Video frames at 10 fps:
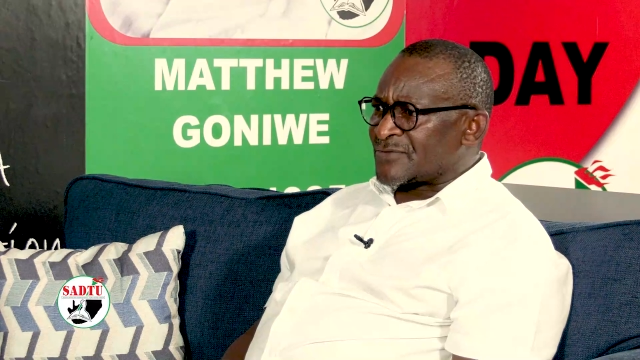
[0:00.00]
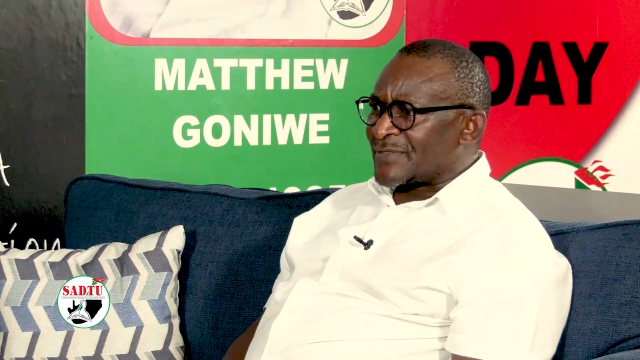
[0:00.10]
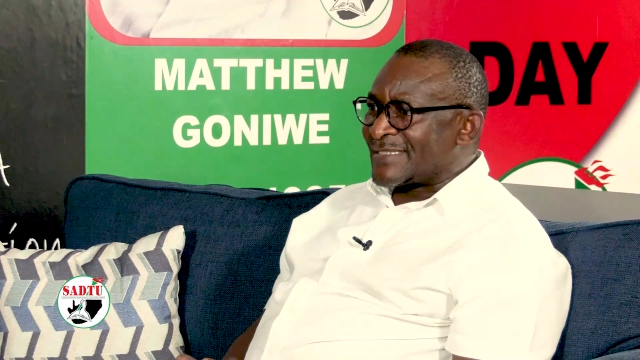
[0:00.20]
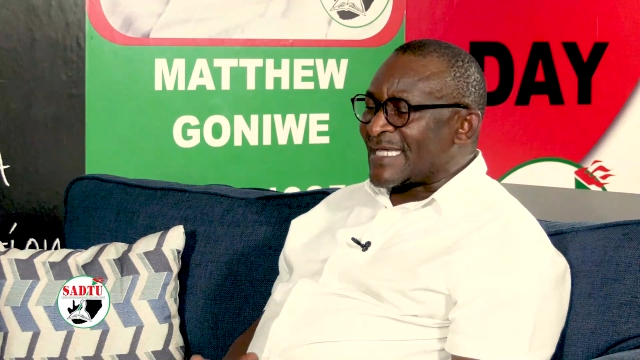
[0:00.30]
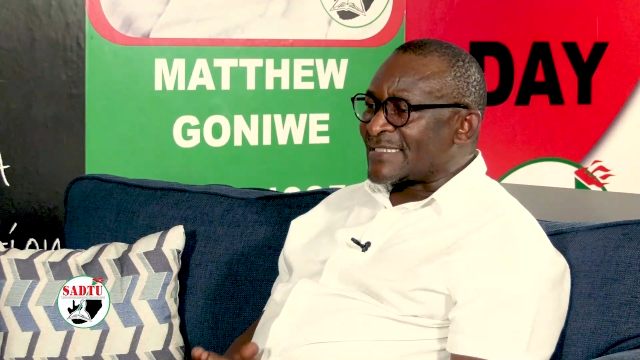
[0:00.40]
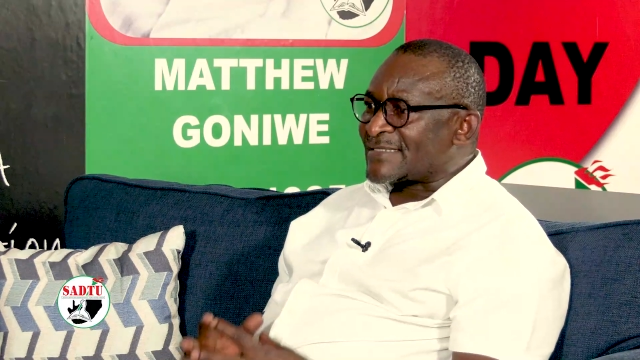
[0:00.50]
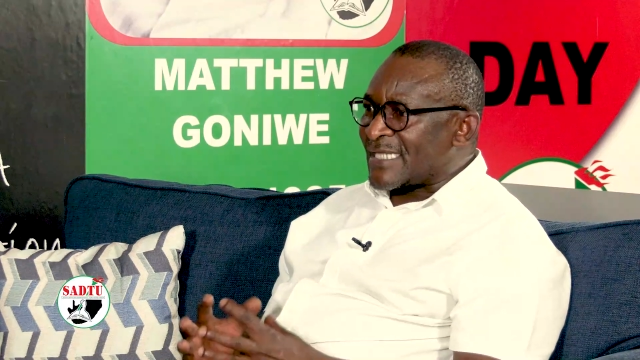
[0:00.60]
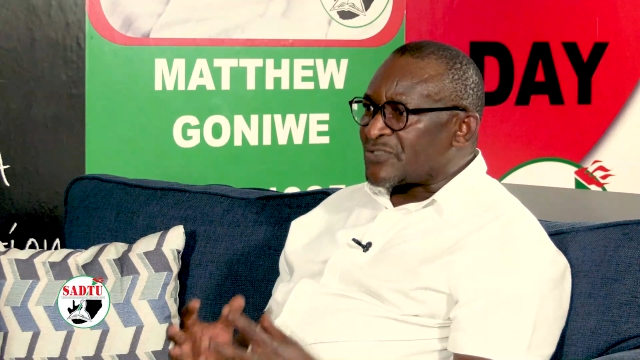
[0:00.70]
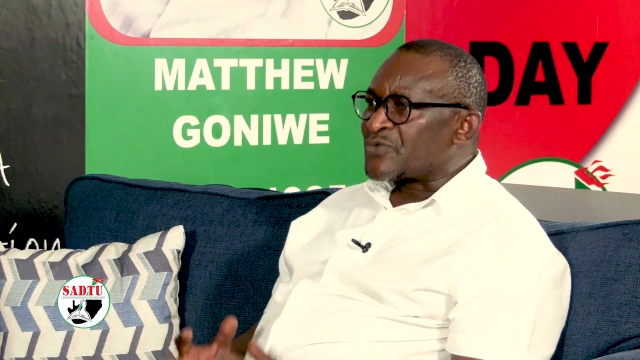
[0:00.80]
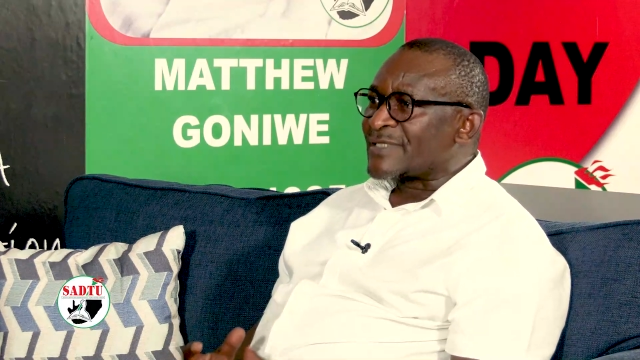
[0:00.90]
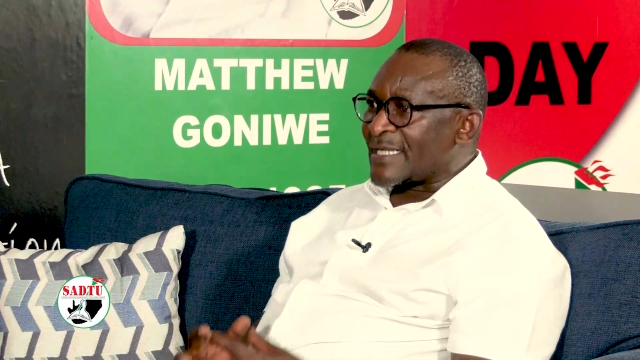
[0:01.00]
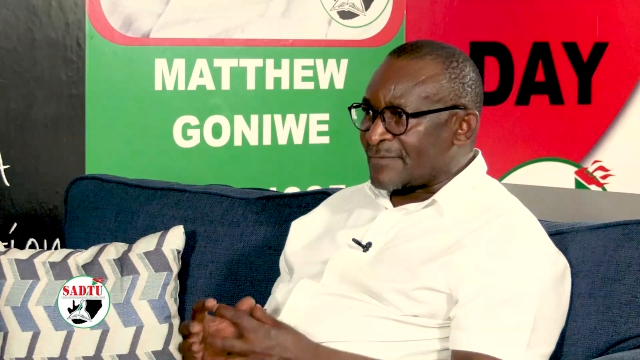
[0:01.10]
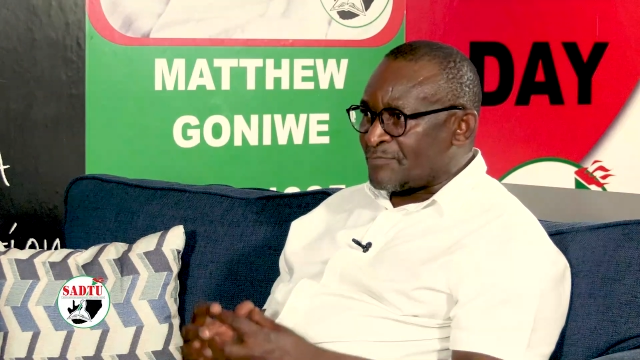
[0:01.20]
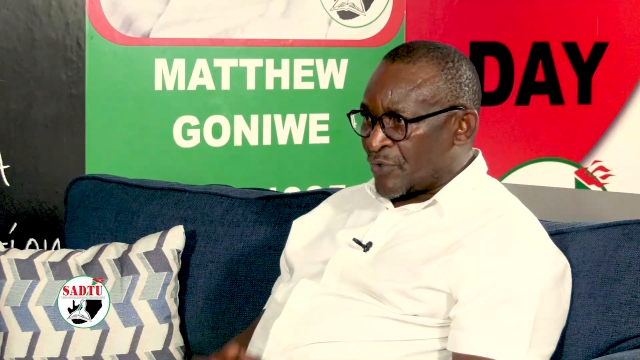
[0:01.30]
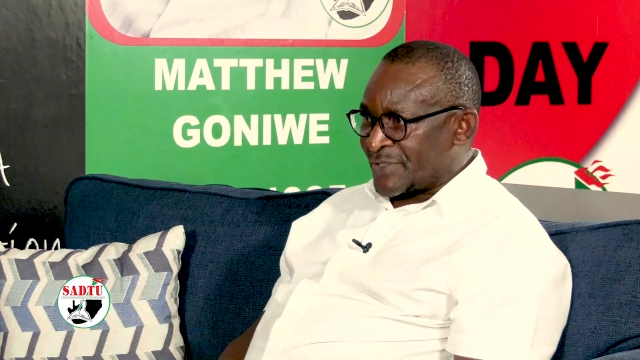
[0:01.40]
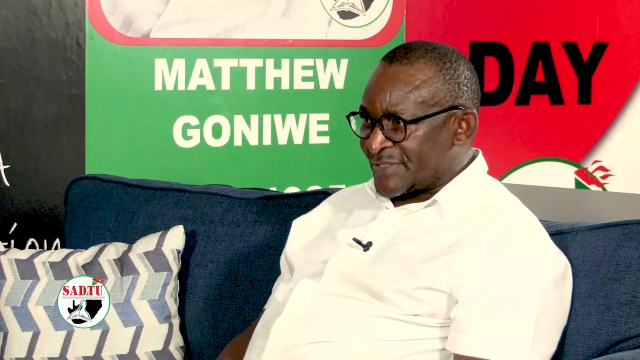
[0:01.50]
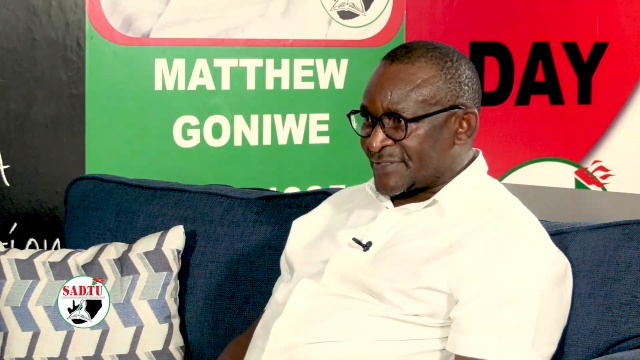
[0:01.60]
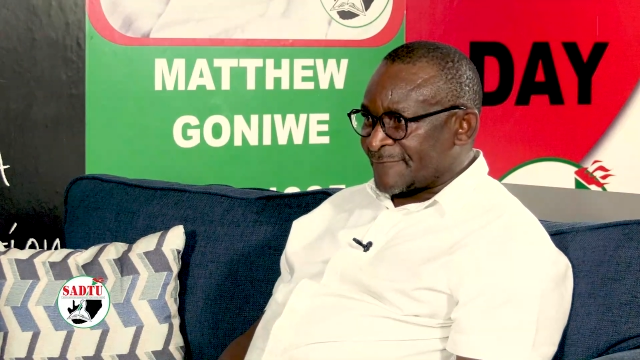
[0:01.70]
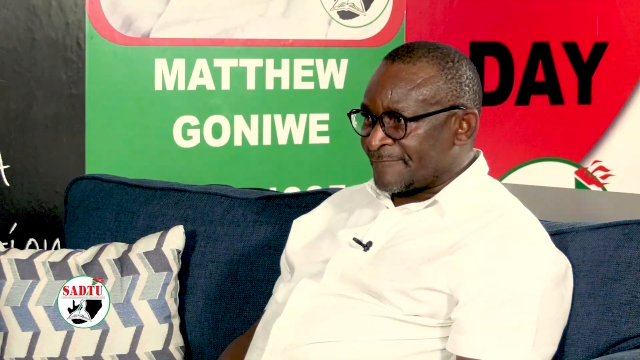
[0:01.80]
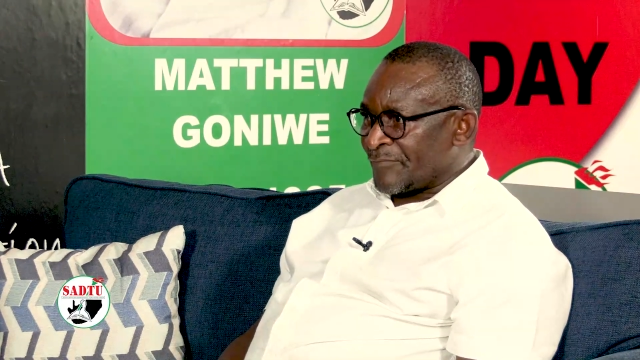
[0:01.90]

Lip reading: So these are statutory bodies